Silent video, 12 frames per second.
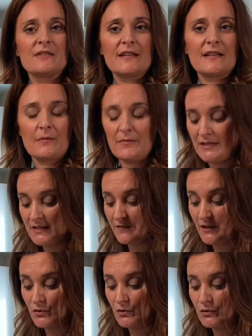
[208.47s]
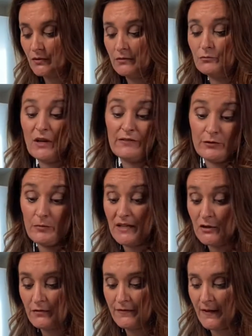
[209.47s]
they can be difficult, well, for me
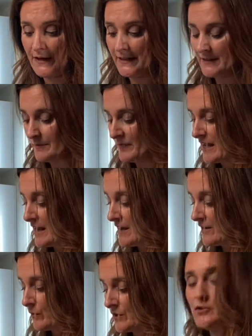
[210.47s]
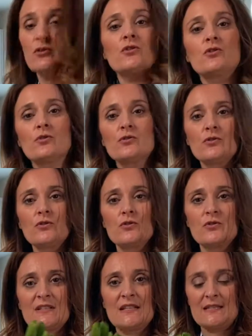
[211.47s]
to find, what you could also
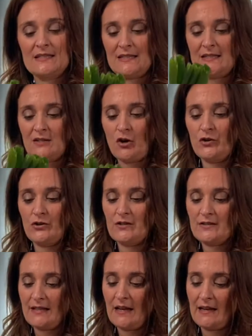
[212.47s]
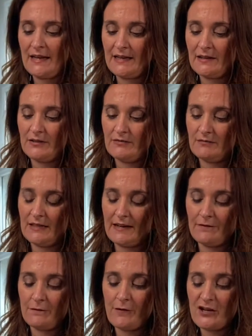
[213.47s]
use is these onions. They are like,
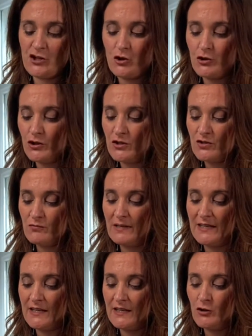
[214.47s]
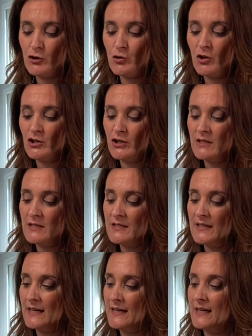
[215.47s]
like fresh onions, really new onions,
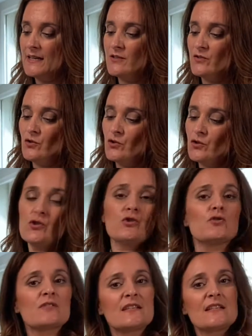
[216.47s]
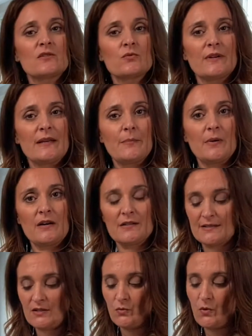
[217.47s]
and you could use these green
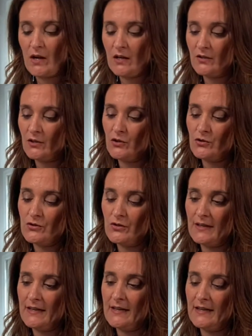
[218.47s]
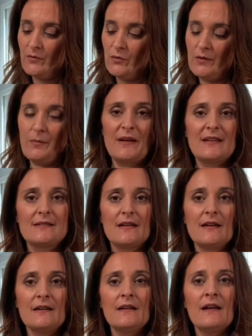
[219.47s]
parts as well. The closer here, well, the
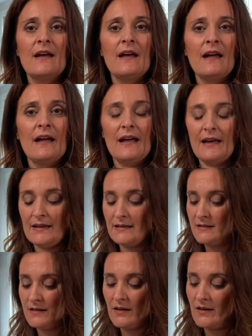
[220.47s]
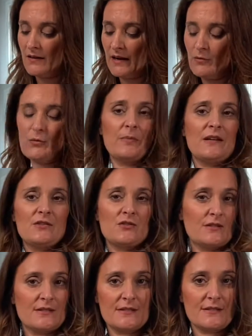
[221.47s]
better, and uh, it would be
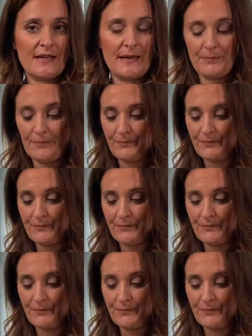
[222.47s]
just the same.